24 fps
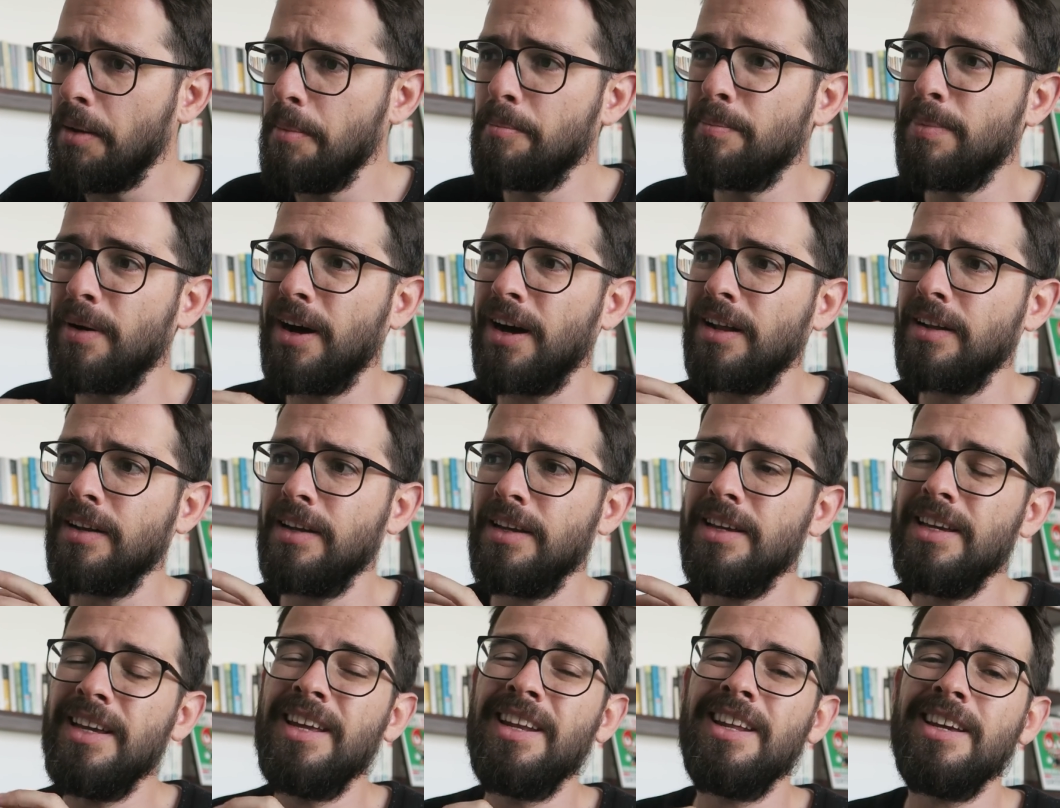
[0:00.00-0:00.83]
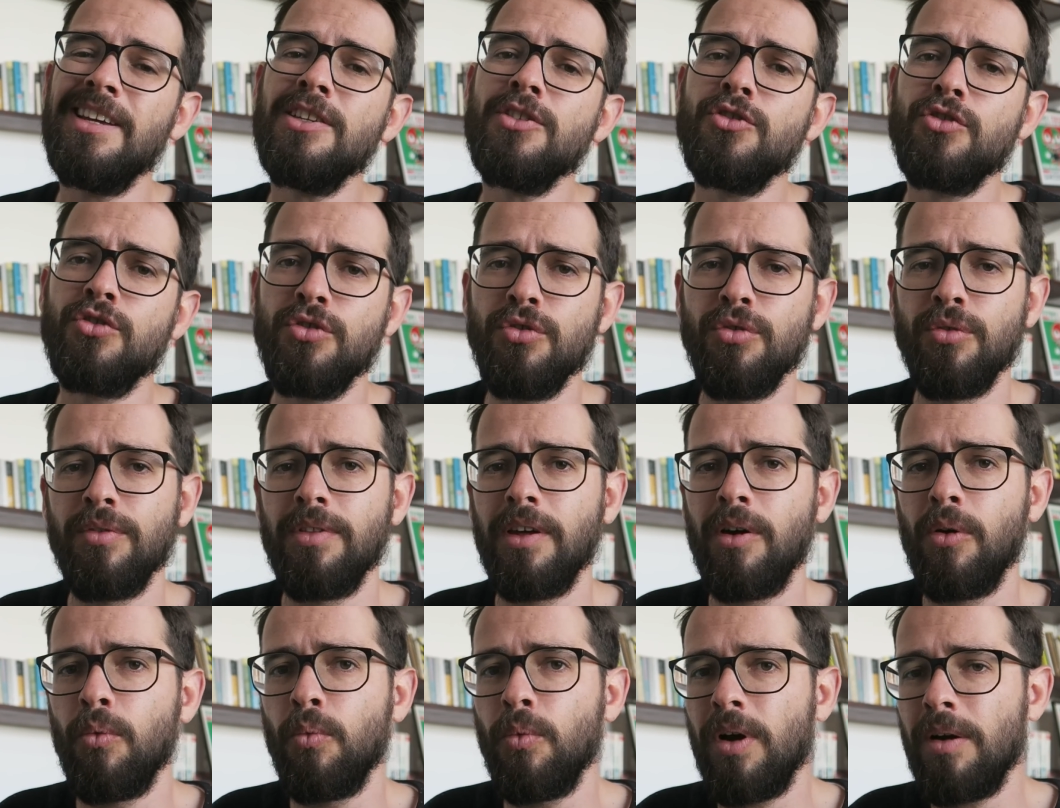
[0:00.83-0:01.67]
But it is true
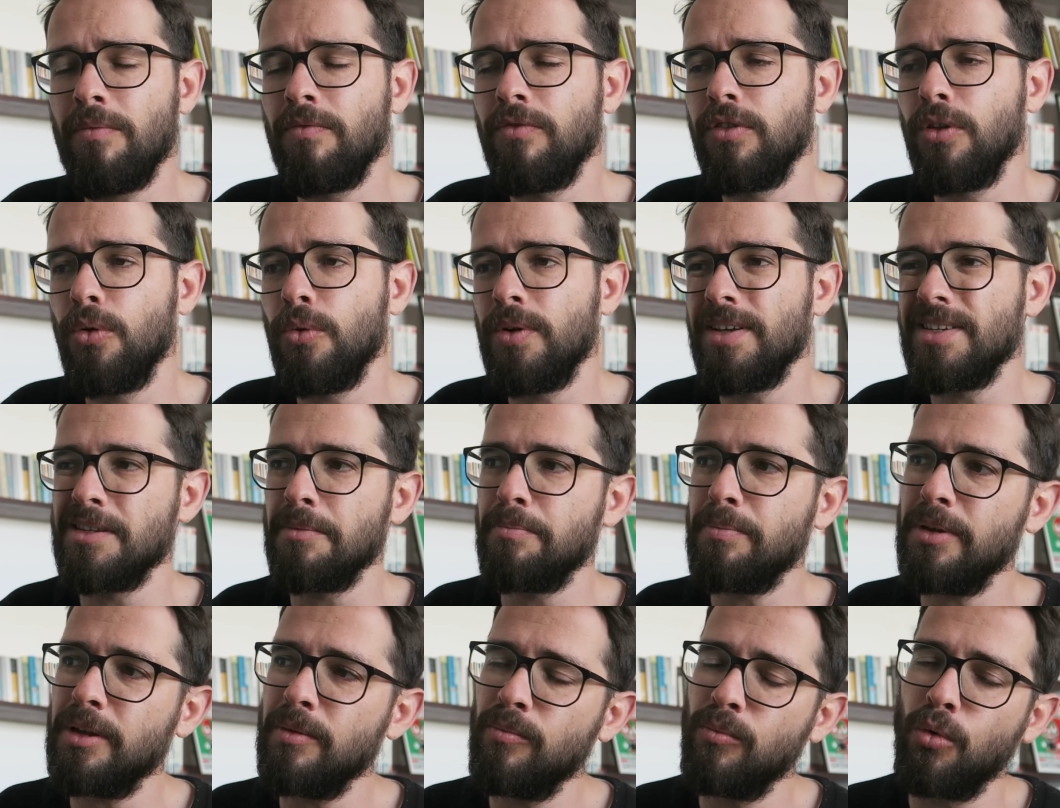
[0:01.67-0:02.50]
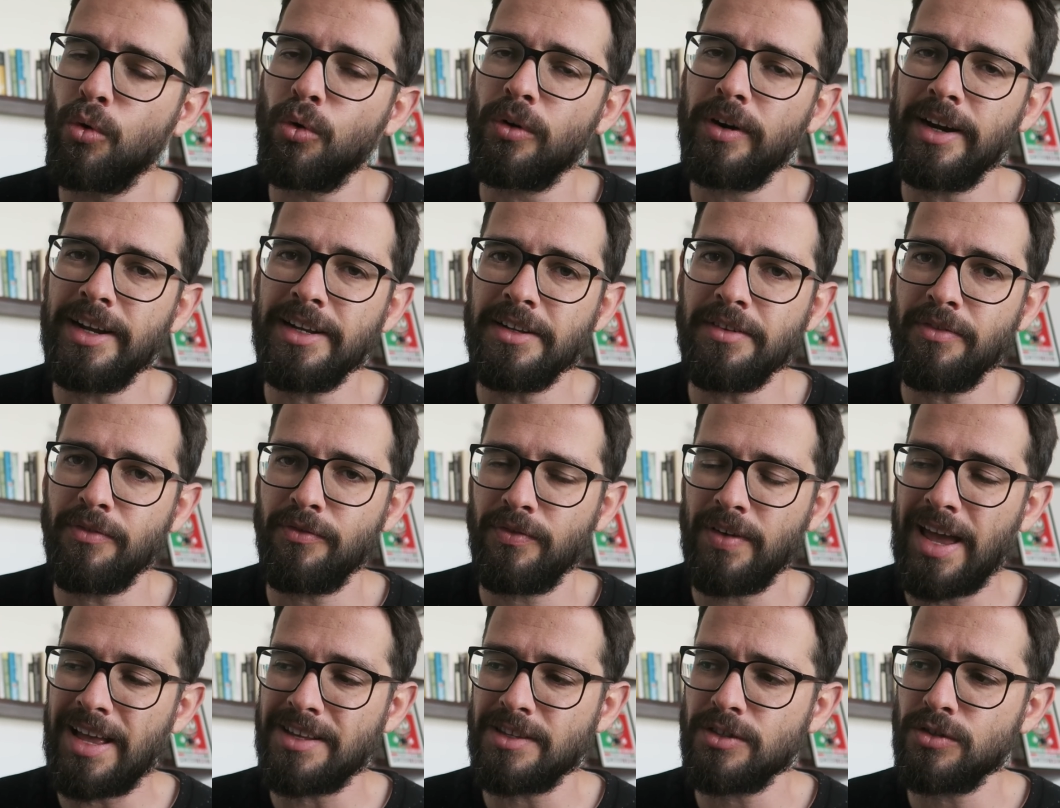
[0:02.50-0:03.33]
that Webflow is a bit more
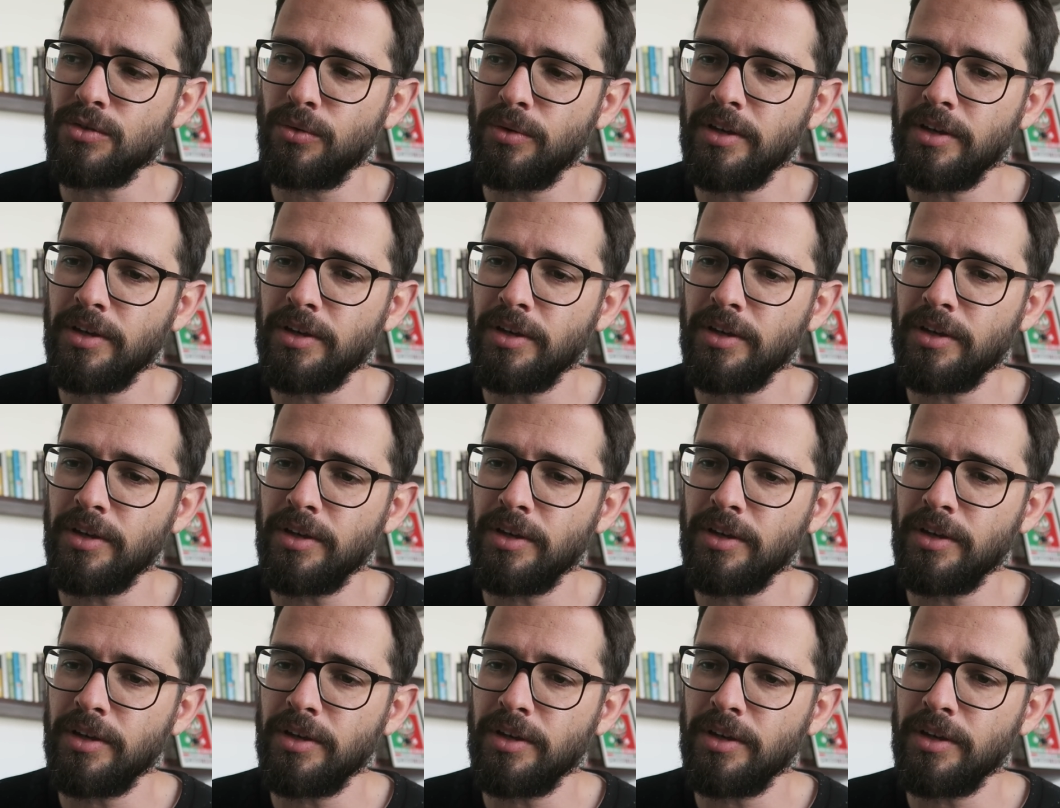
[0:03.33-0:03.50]
advanced.